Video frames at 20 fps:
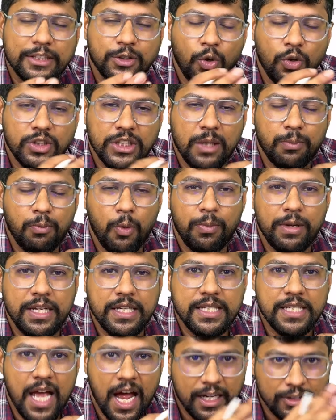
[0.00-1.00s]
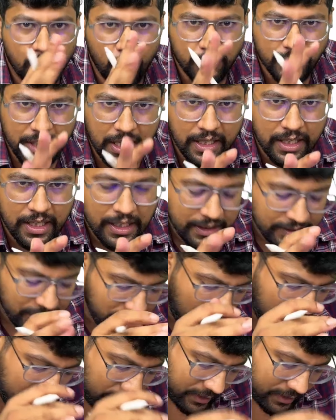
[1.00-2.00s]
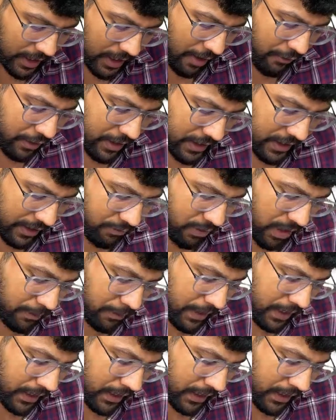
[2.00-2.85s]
social mobility, and social status, and everything will be